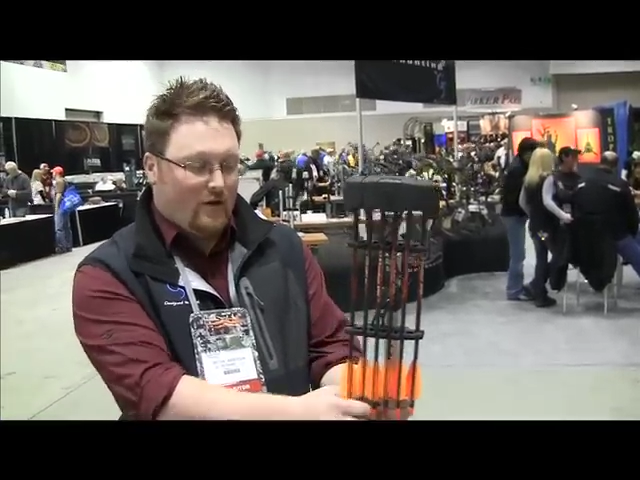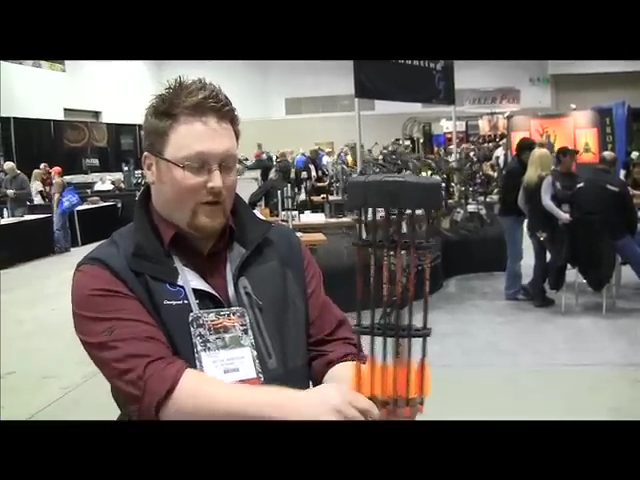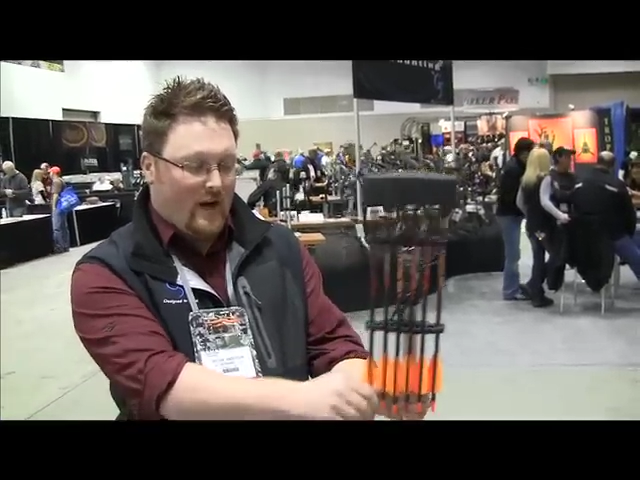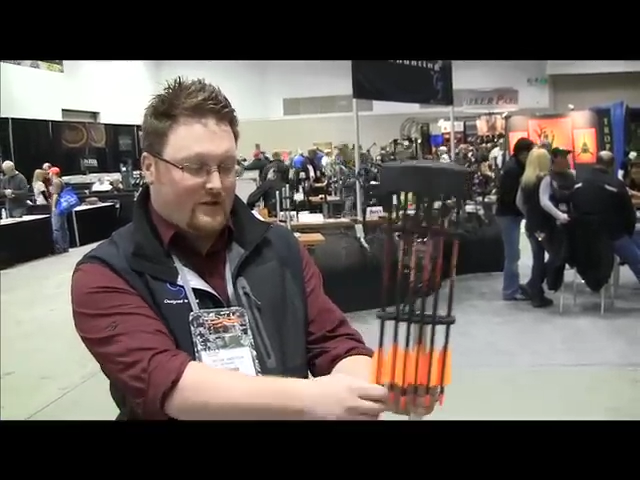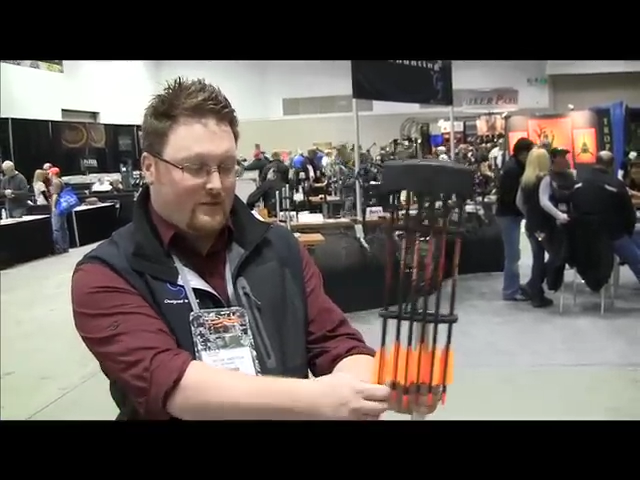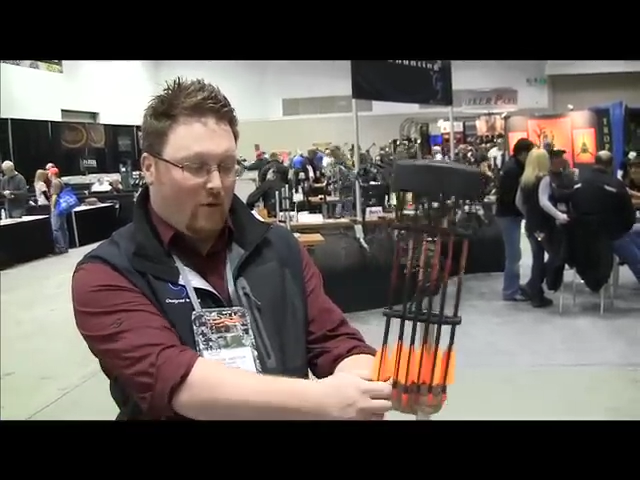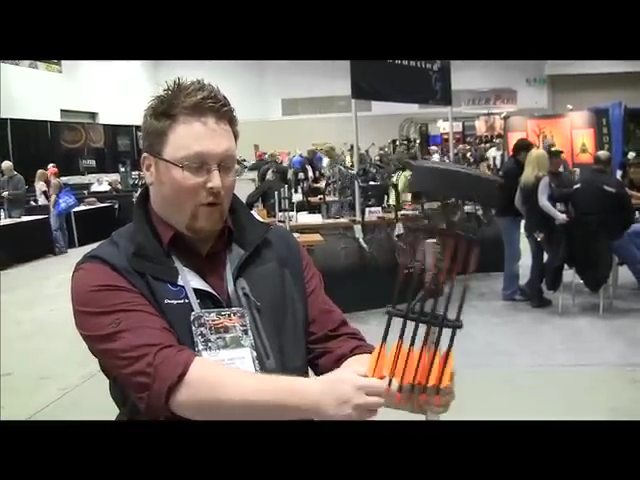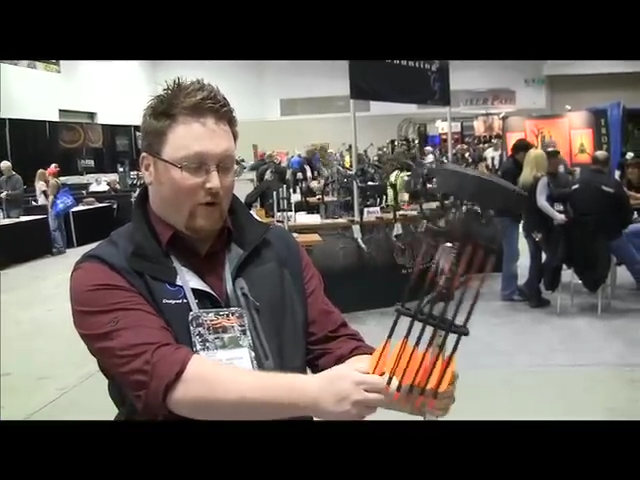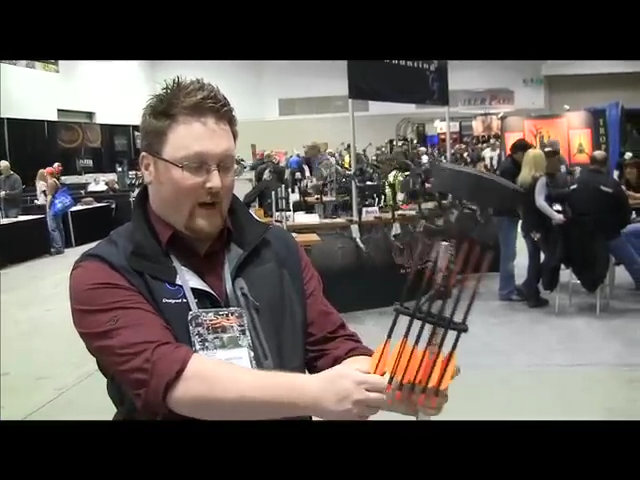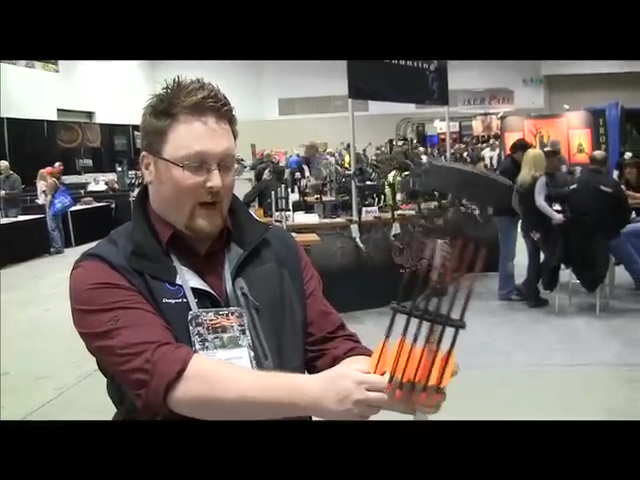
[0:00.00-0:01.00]
you can actually
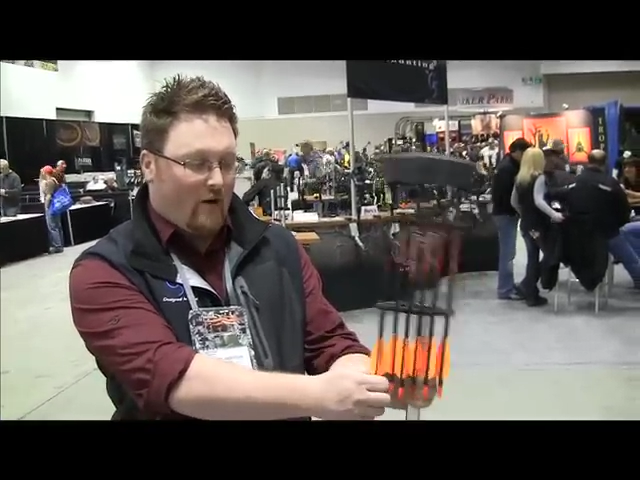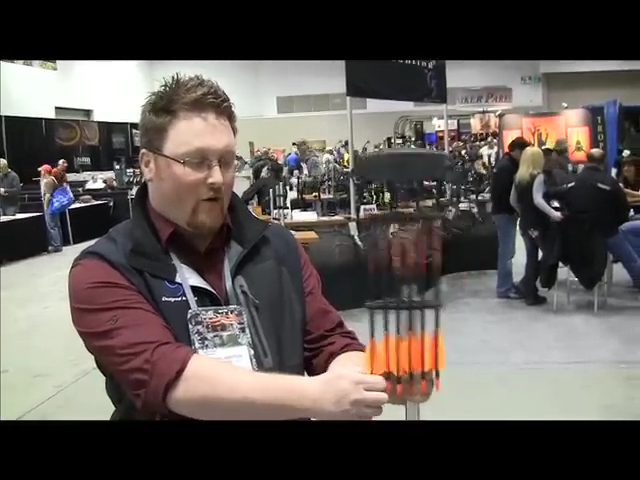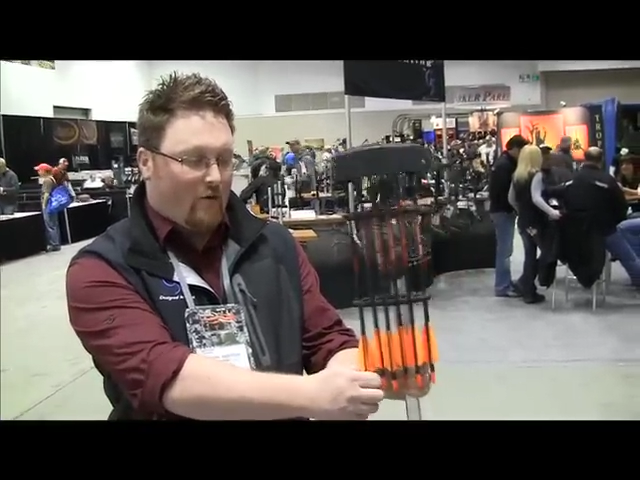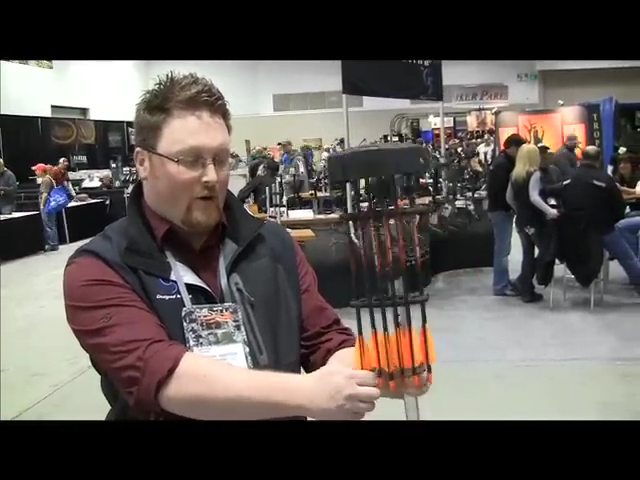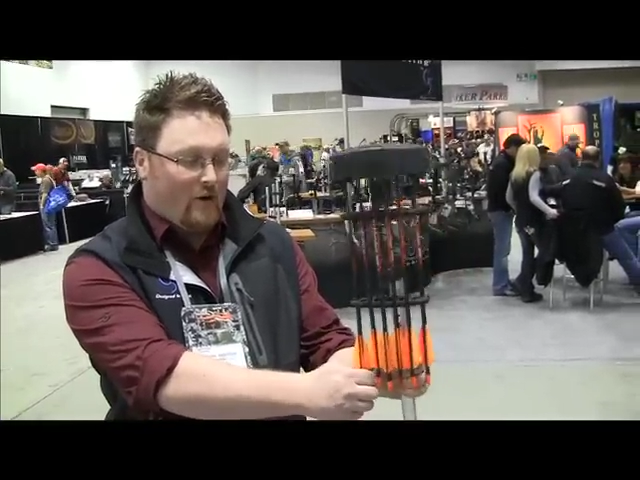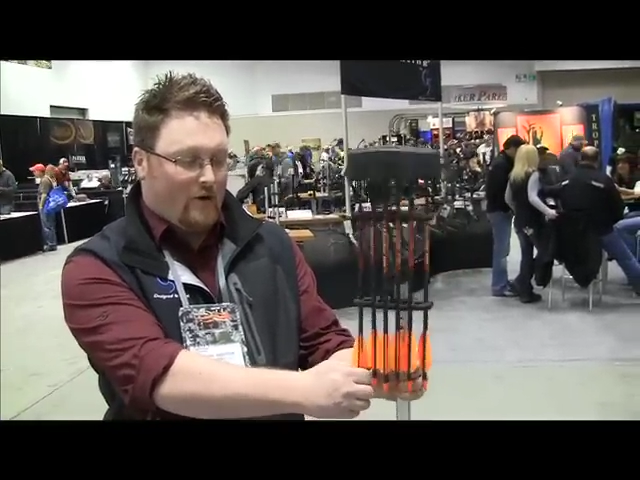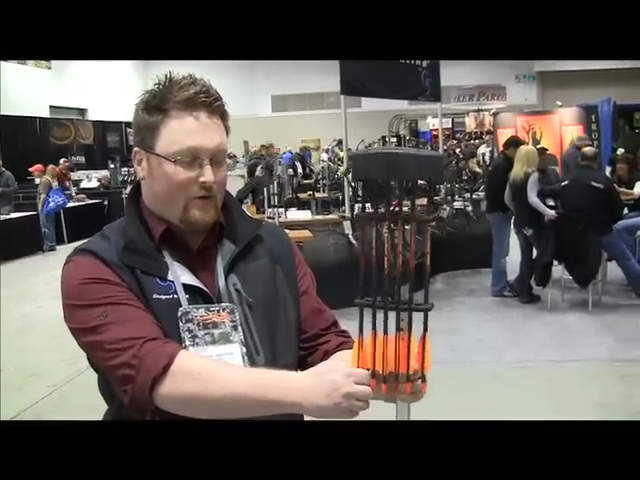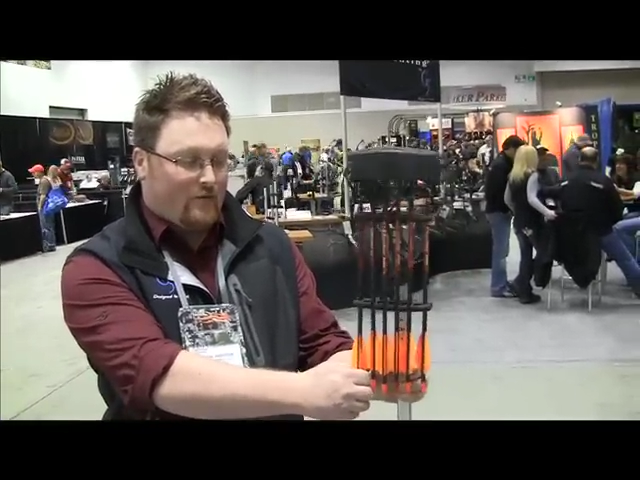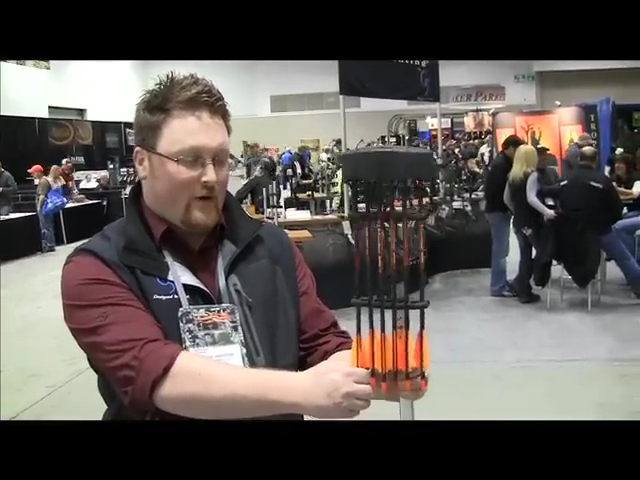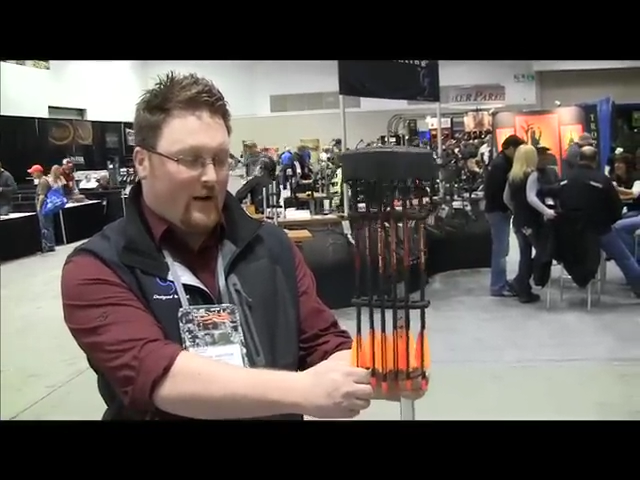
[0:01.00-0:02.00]
pull the arrow
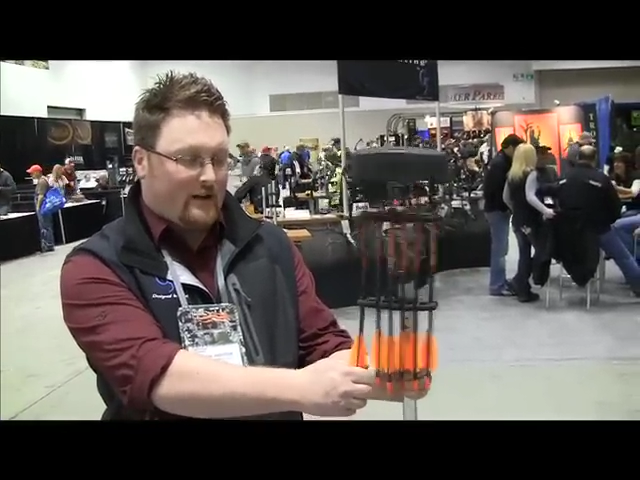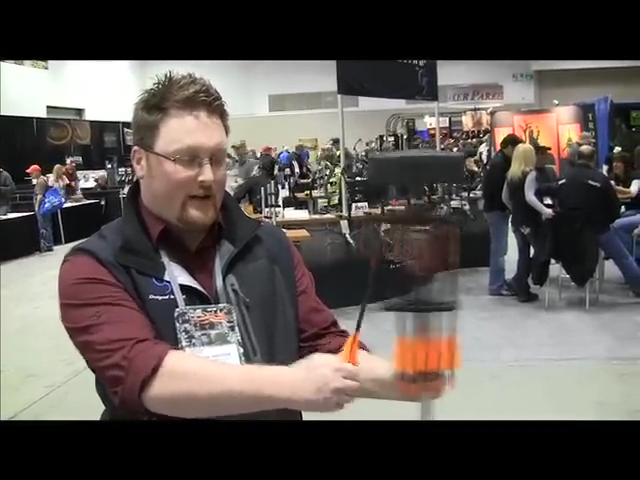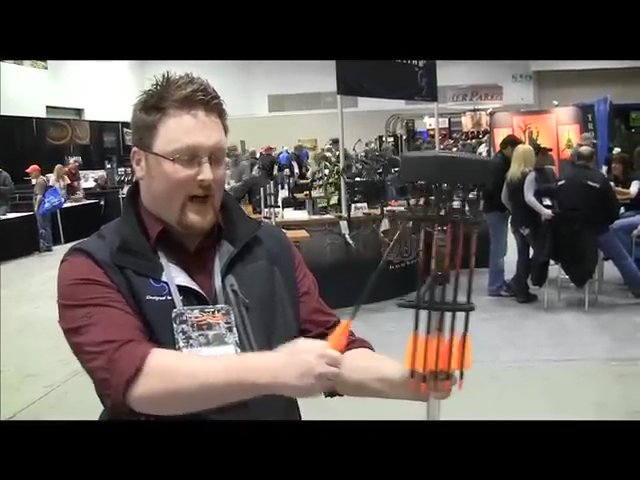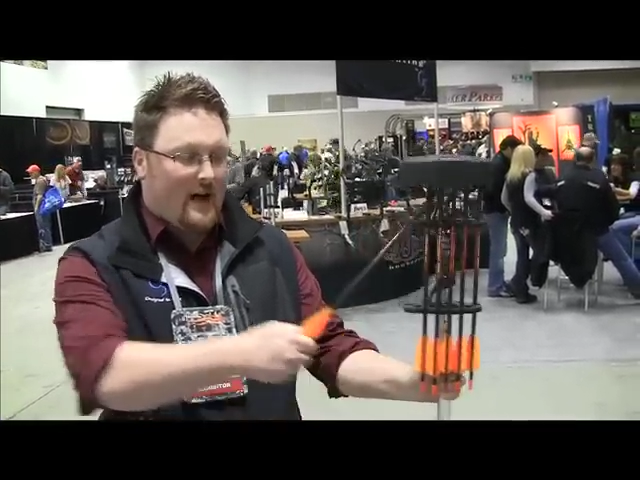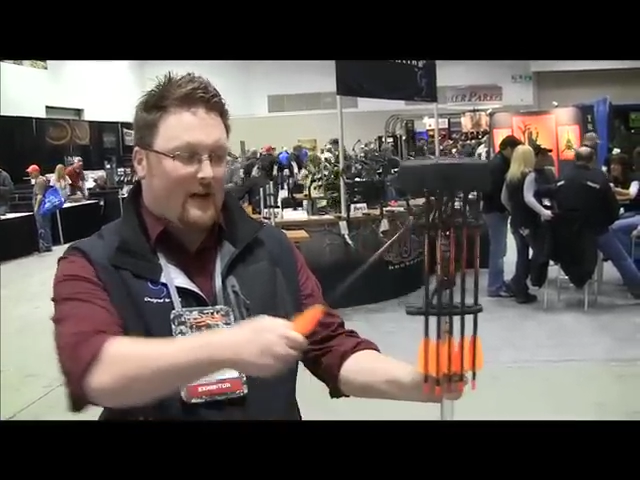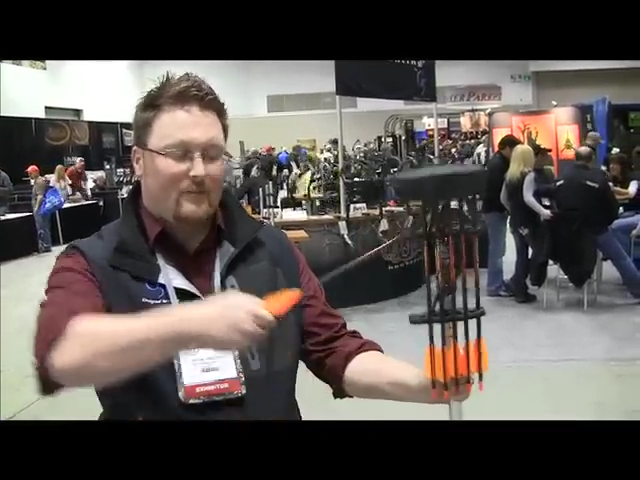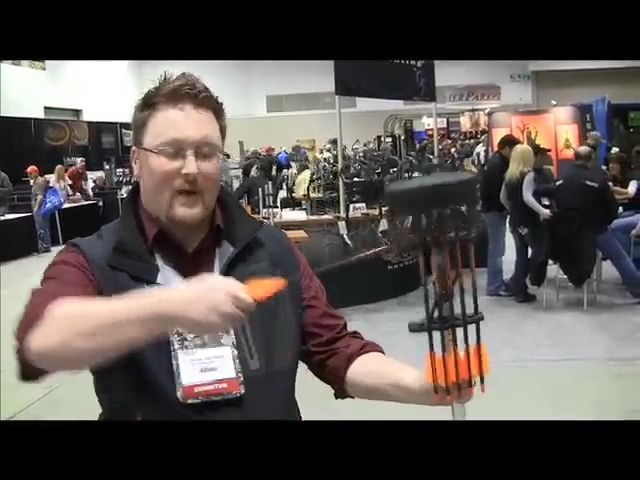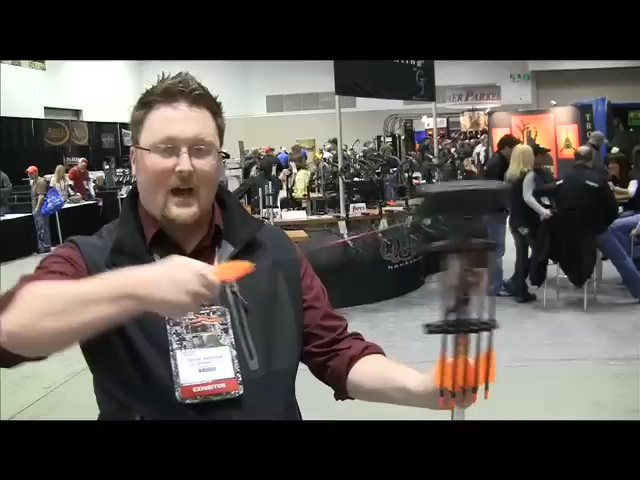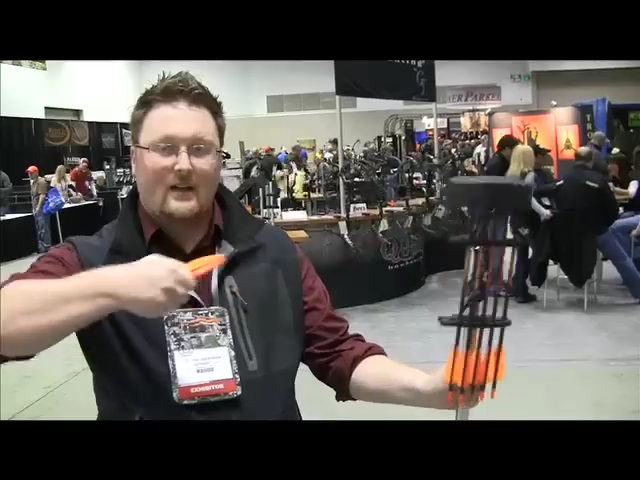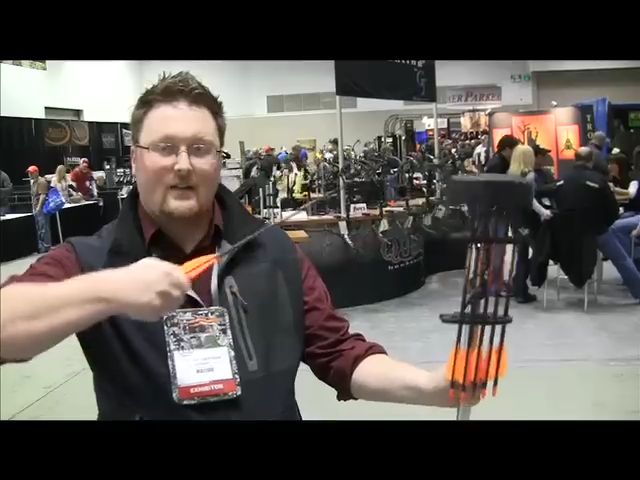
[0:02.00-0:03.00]
directly out of the back